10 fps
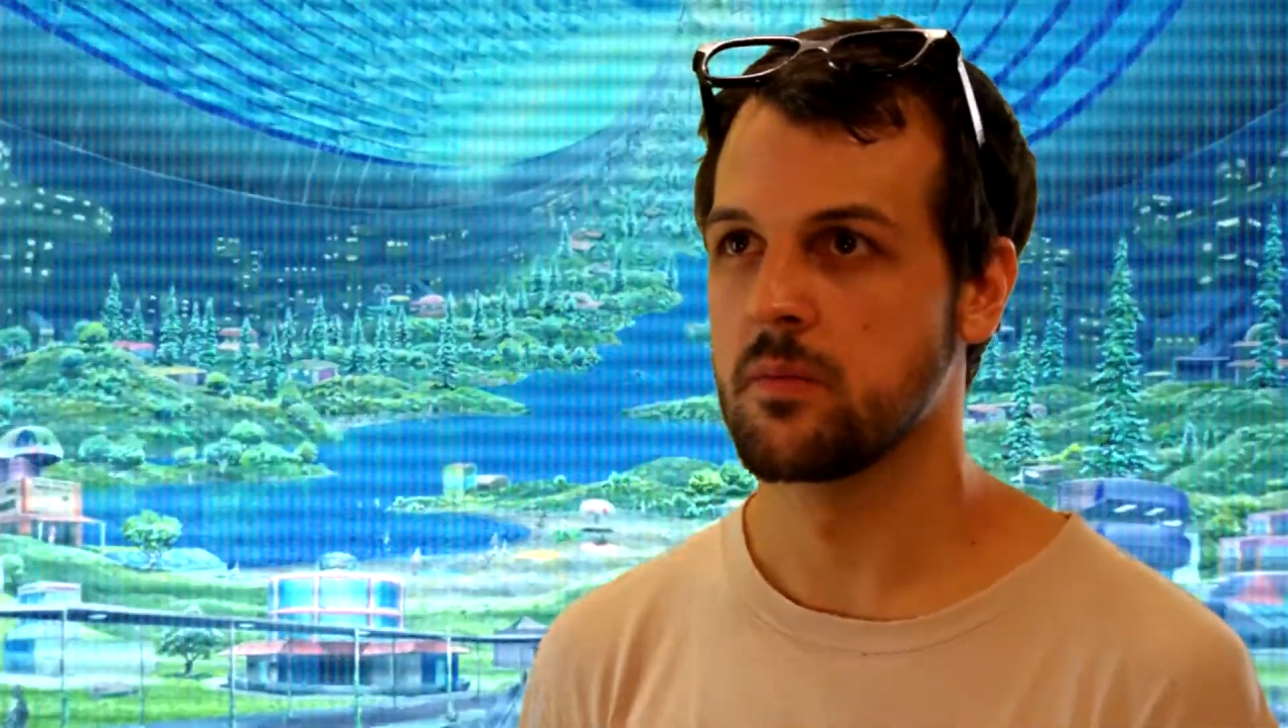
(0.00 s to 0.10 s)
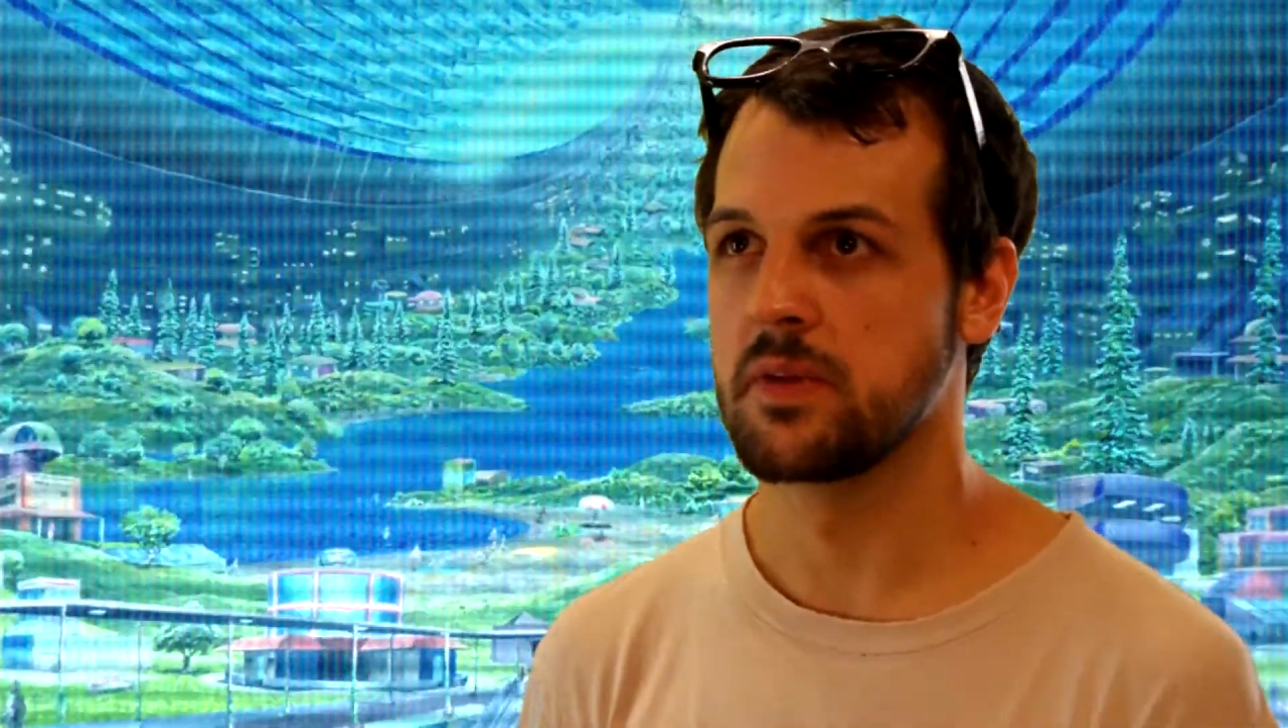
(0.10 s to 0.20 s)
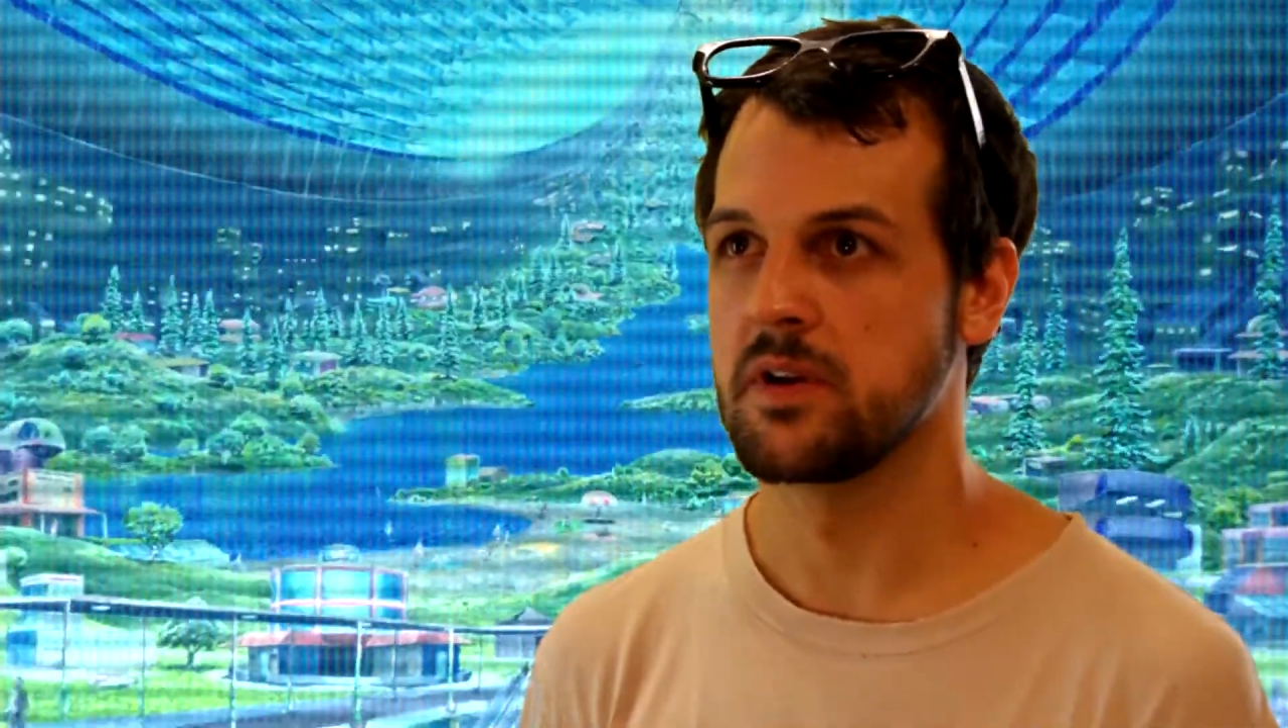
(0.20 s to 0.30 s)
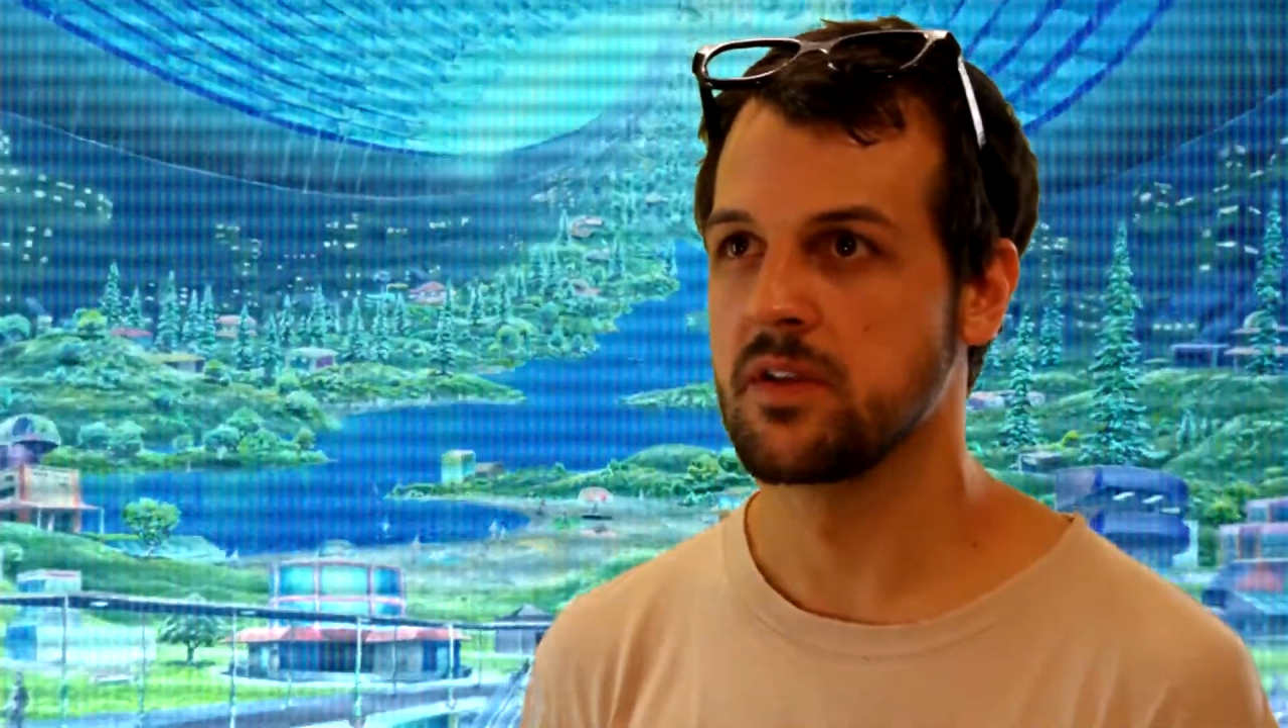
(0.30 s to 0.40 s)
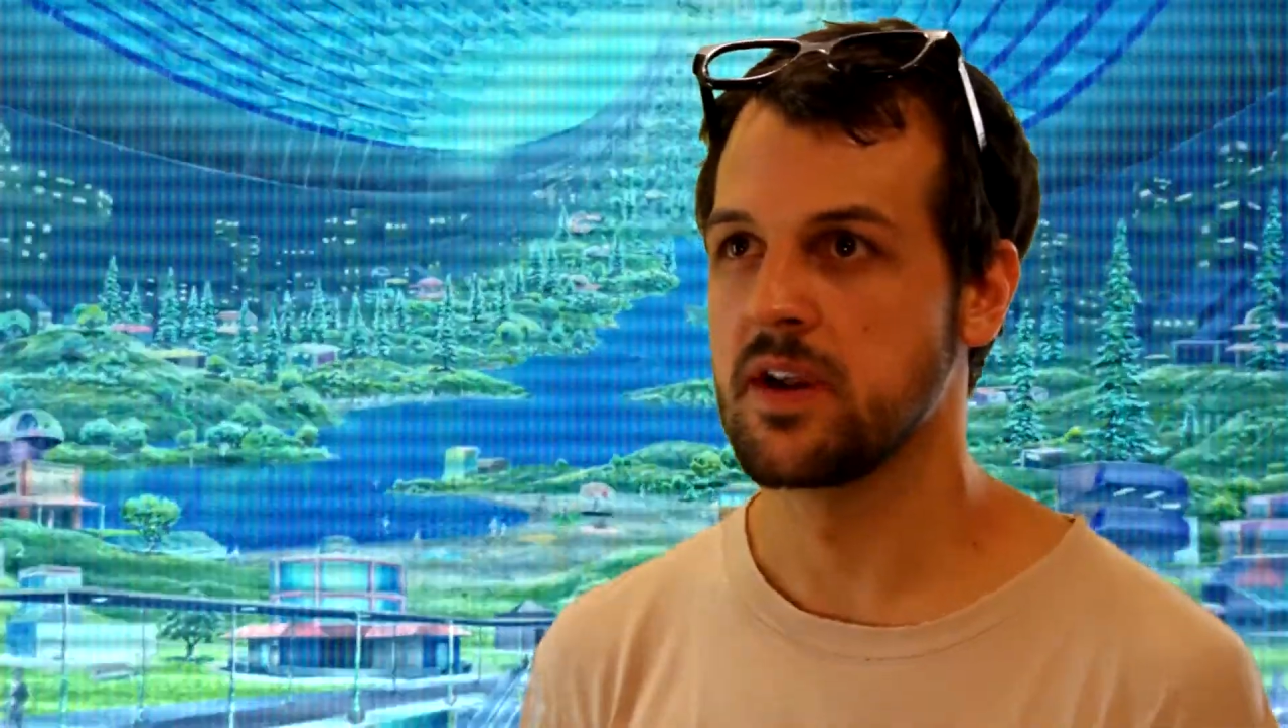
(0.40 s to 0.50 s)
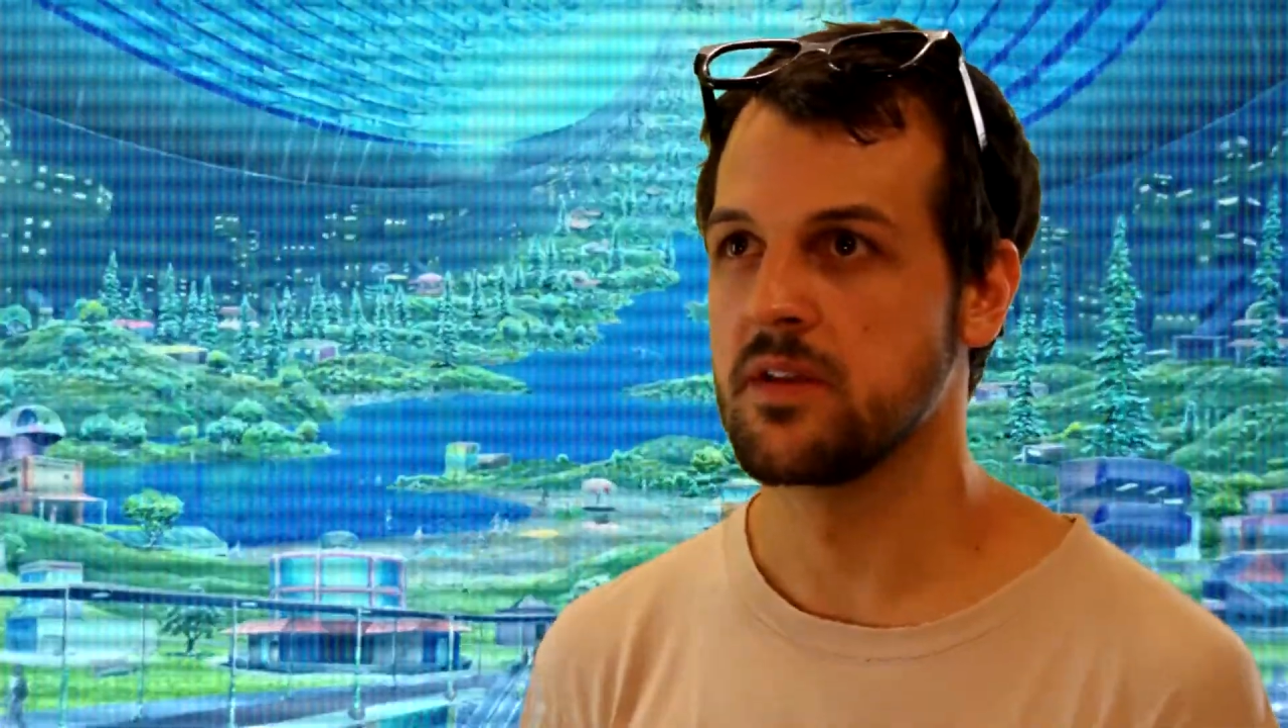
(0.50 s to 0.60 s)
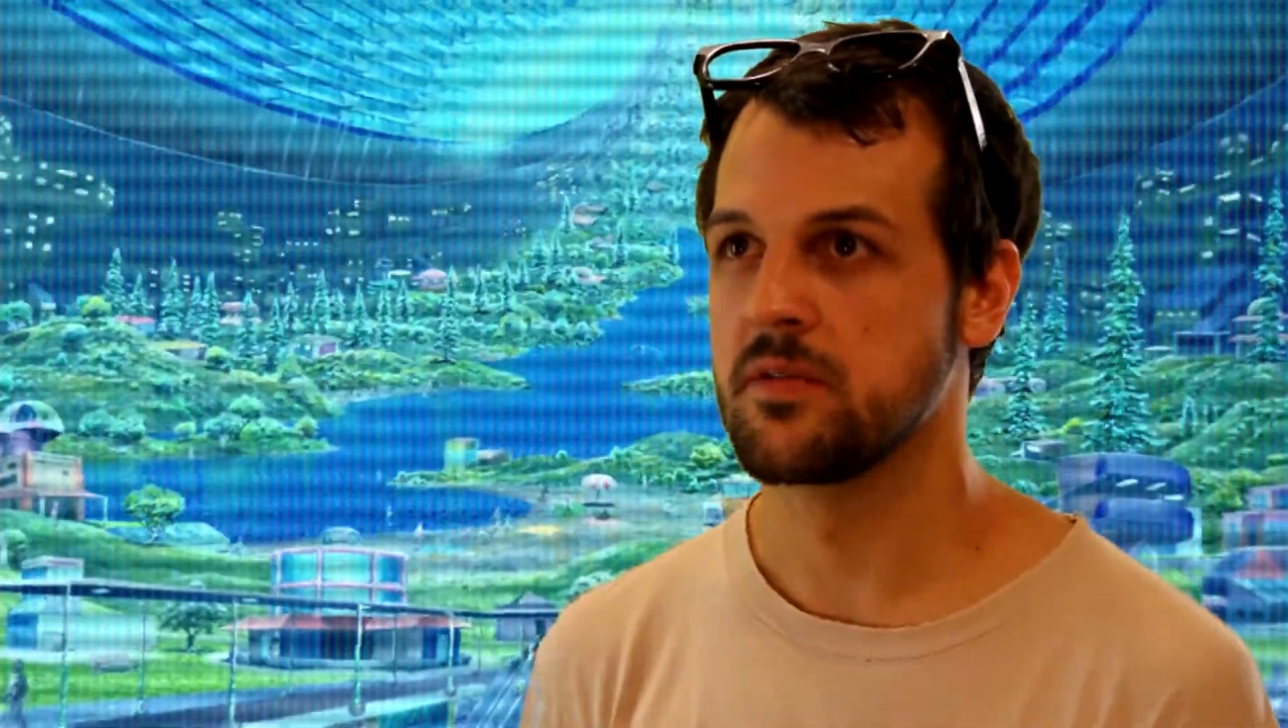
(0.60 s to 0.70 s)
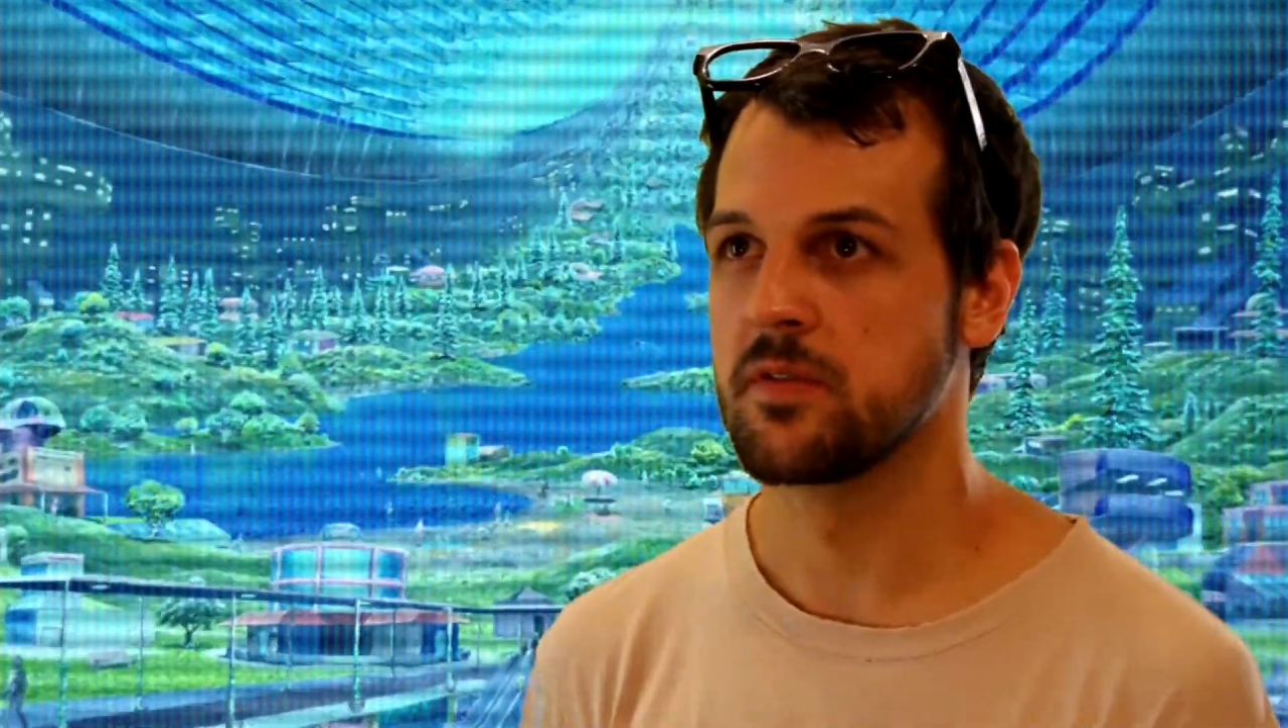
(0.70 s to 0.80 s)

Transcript: be creative